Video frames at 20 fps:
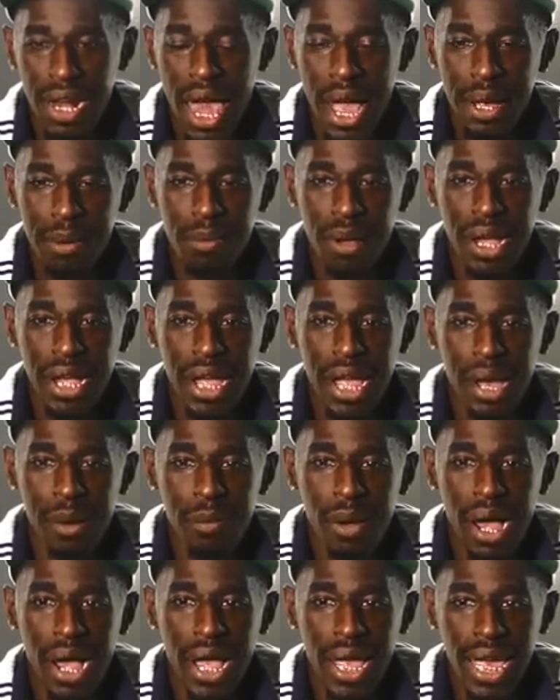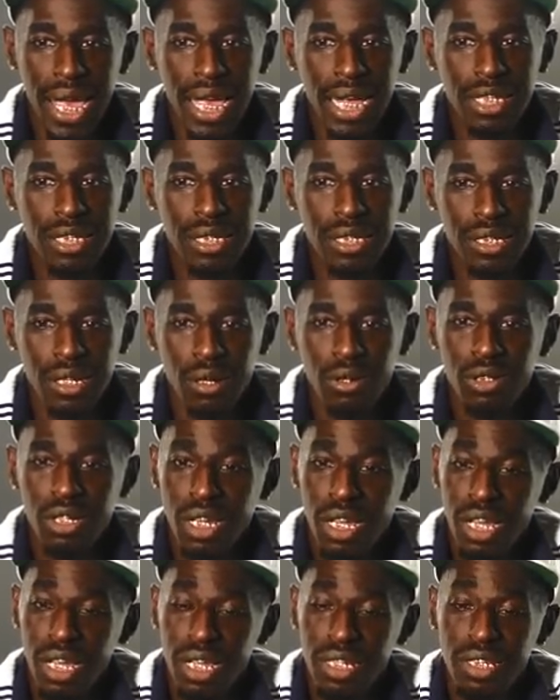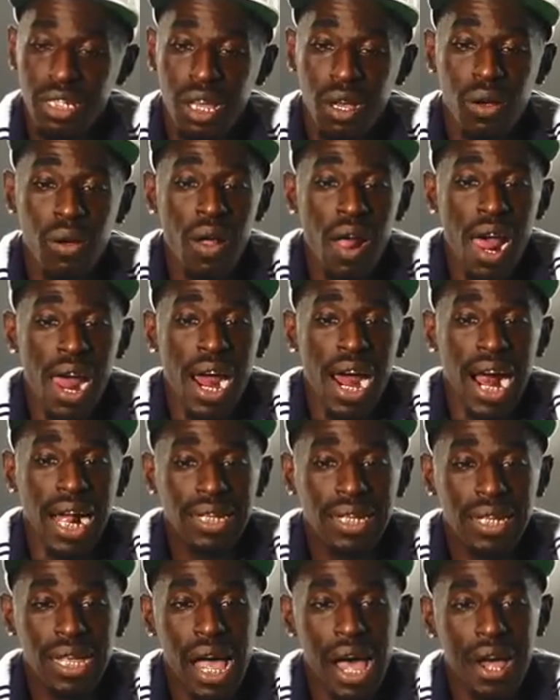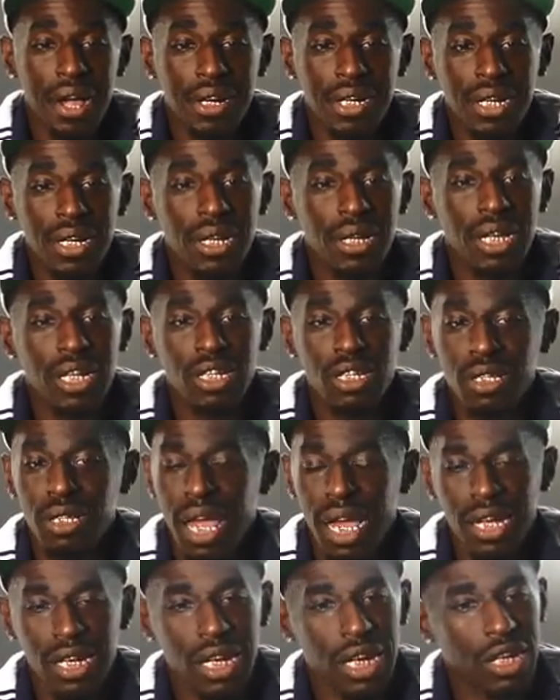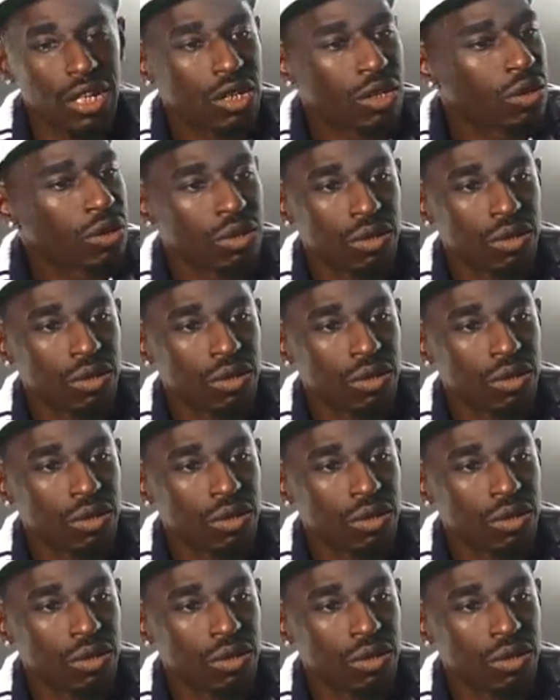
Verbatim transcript: like my my ex. So so I called her like at